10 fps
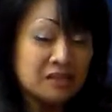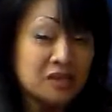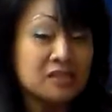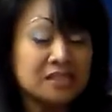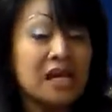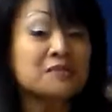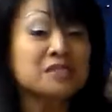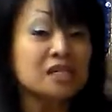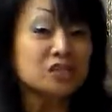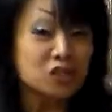There are
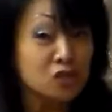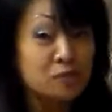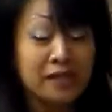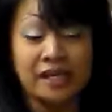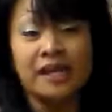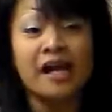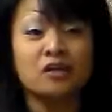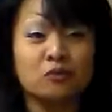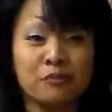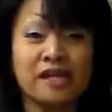times as human, and
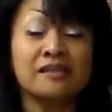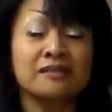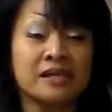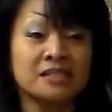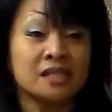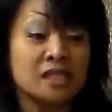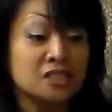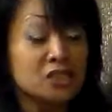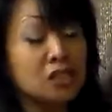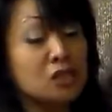I don't make that as an
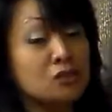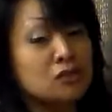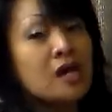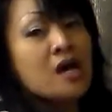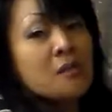excuse,